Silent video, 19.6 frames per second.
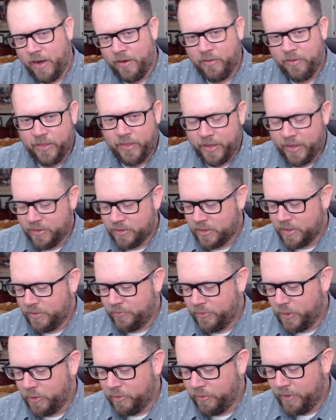everything else can
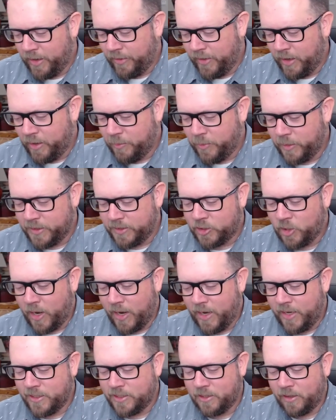float around there, but
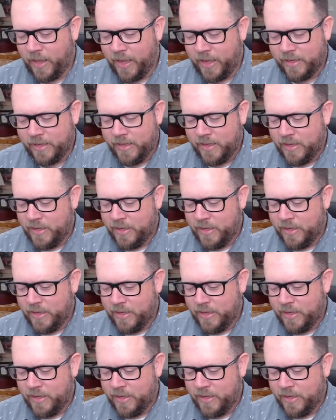trying to like